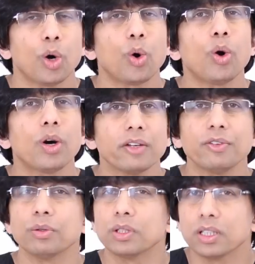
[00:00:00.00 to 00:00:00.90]
or
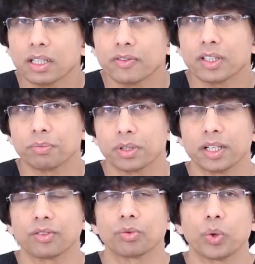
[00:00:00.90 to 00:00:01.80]
if you live in a
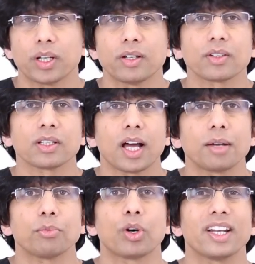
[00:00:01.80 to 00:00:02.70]
place where there's a
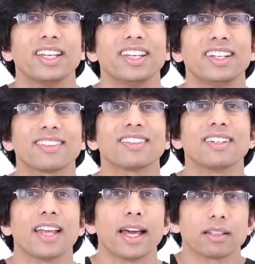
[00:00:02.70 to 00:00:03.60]
lot more
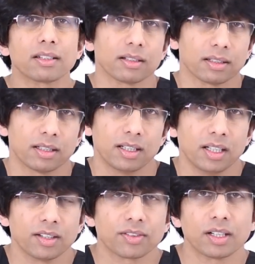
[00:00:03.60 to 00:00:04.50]
incidental
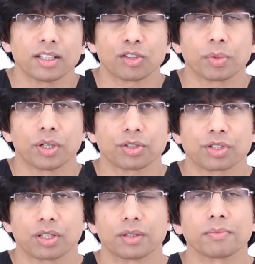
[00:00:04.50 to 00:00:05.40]
sun
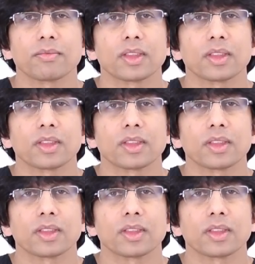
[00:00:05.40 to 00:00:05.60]
exposure,